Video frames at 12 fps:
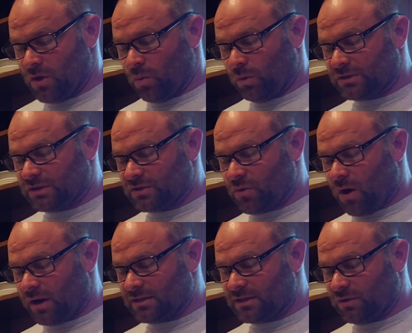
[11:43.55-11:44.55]
Once the
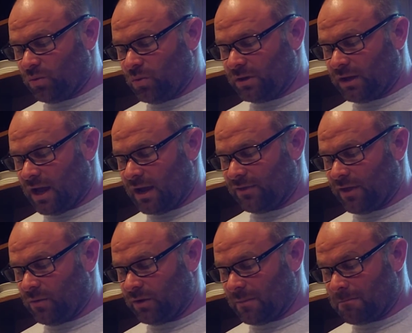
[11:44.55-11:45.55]
squad is in the wood line, they
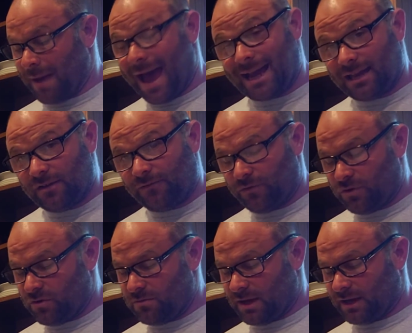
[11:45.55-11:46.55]
will get back into
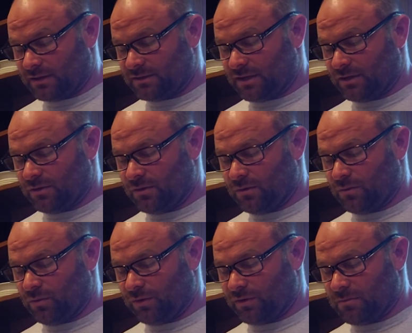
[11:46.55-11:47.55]
FUM and continue
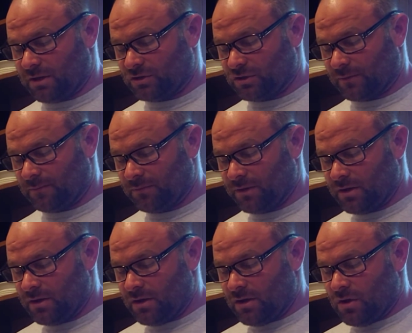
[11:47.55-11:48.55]
with the mission.
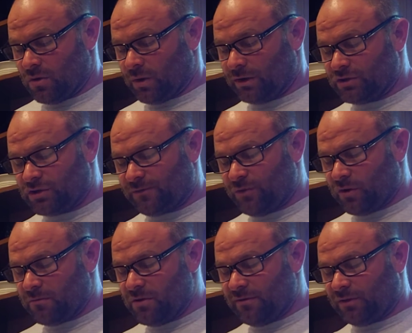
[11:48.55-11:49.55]
Rangers, if you are
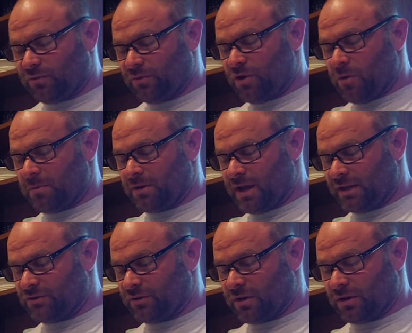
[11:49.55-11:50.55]
moving through an open
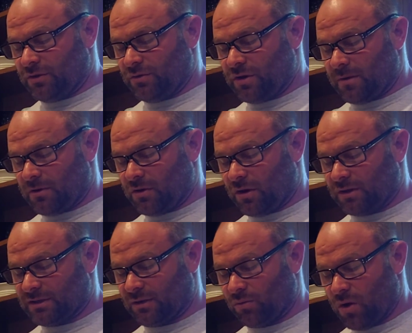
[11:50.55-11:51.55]
danger and you come
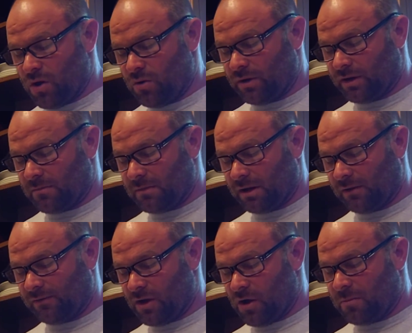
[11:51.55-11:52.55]
across a road in the middle
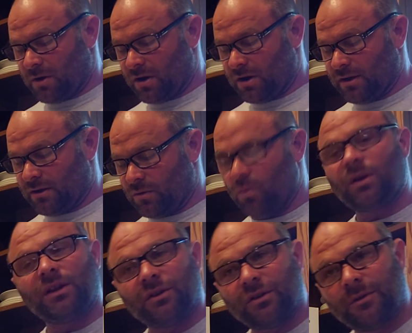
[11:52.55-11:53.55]
of the open area, what
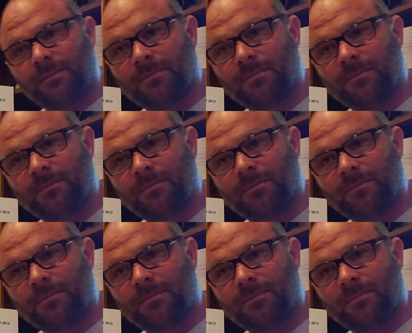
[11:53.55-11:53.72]
do?